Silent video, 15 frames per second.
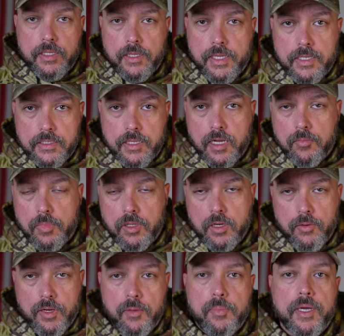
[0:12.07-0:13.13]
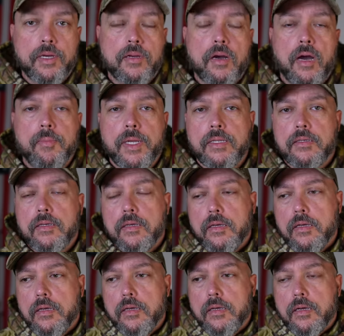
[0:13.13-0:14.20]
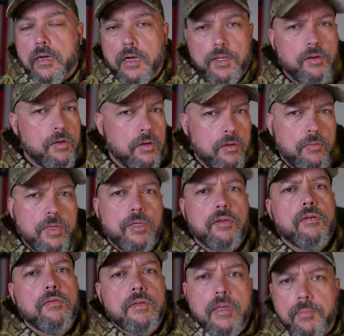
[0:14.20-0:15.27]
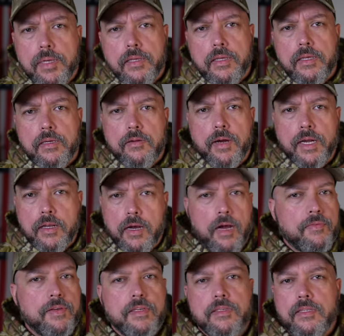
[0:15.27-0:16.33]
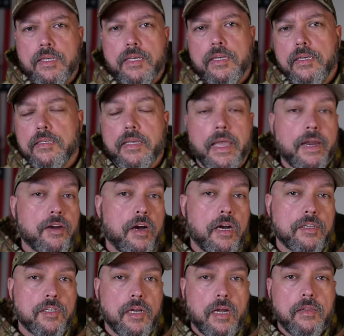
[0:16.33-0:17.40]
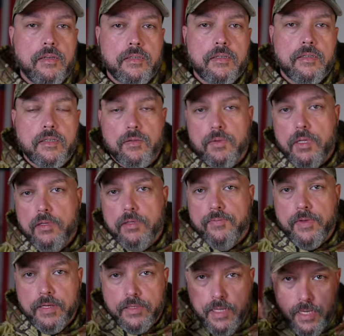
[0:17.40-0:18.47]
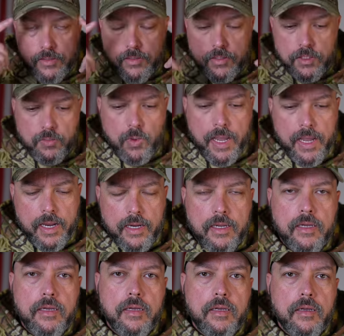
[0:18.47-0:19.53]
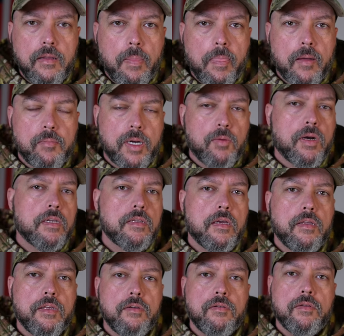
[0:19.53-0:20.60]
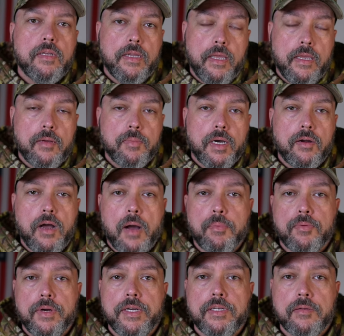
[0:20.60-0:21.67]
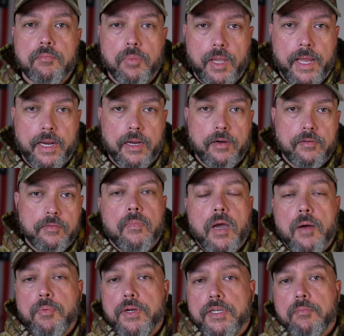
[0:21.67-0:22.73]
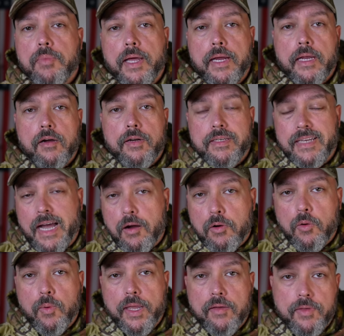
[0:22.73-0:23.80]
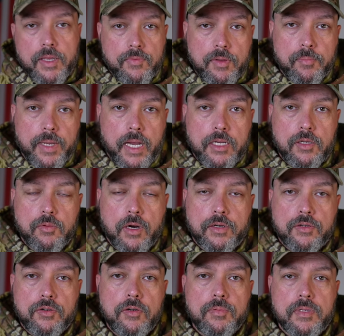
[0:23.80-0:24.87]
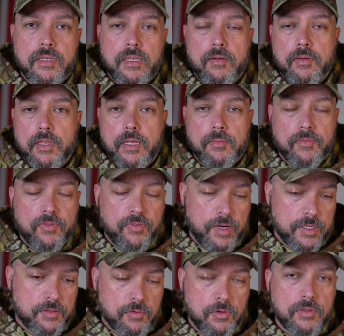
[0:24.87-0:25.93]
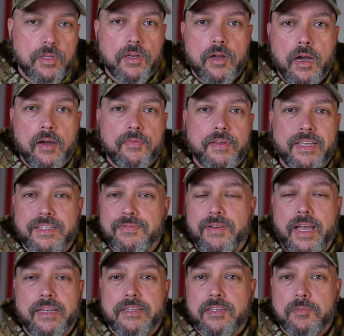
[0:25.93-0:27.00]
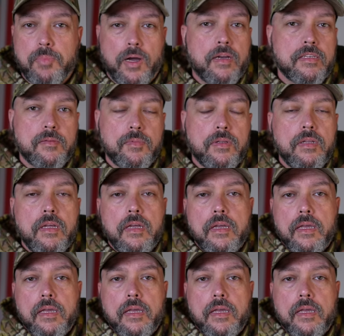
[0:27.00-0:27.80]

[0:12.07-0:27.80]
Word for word: Link is down below and in the pinned comment. Uh, you know what we do typically, great coffees, teas, and hot chocolates, as well as fantastic swag. But I want to tell you today about Operation Blackout. Operation Blackout is our way of giving back to our troops and giving them fresh roasted coffee as fast as possible